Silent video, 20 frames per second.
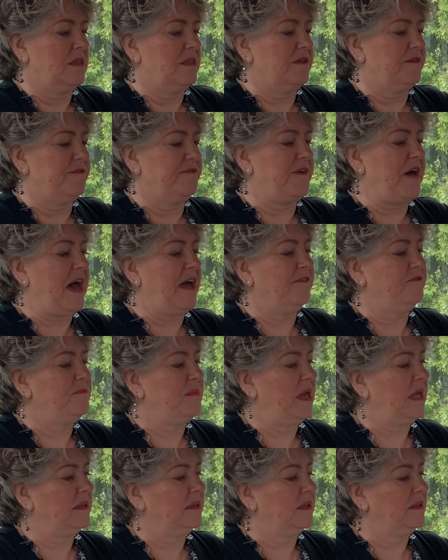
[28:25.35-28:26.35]
the 5
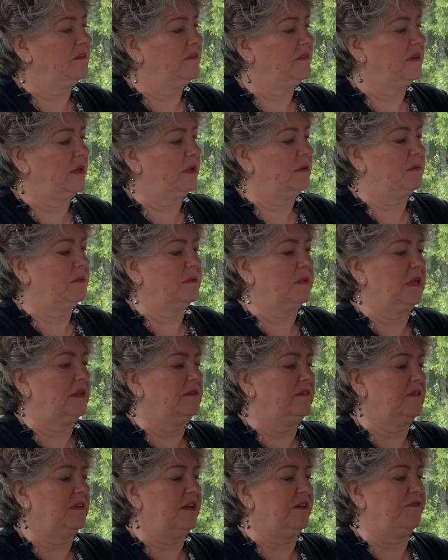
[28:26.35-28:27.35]
men, let's see
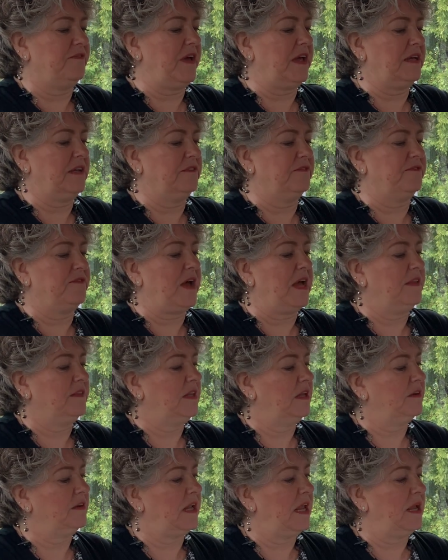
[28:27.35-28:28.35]
if I can
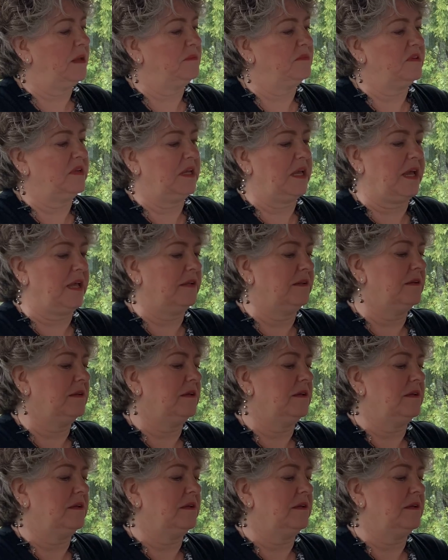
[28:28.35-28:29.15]
find their names again.